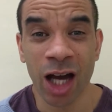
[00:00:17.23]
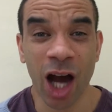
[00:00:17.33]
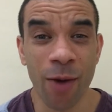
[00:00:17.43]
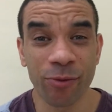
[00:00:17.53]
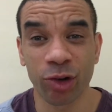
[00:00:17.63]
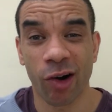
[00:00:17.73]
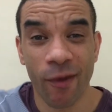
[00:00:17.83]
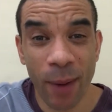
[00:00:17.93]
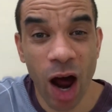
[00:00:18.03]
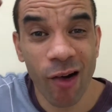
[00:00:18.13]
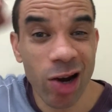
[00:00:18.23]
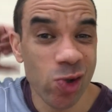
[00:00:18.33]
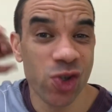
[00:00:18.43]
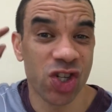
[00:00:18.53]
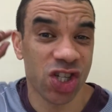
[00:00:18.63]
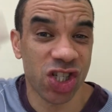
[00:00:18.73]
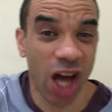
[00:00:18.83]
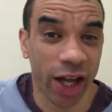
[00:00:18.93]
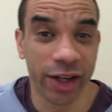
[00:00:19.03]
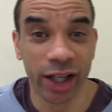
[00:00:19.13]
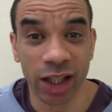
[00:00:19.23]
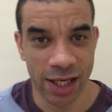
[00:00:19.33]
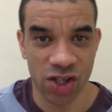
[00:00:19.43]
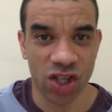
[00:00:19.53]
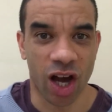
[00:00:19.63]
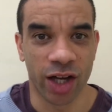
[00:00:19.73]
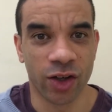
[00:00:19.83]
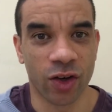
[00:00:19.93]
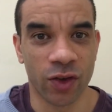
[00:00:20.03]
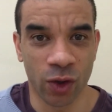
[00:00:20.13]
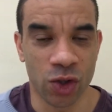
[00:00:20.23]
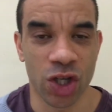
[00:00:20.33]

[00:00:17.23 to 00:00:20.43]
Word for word: come from our own sun in the sky, not your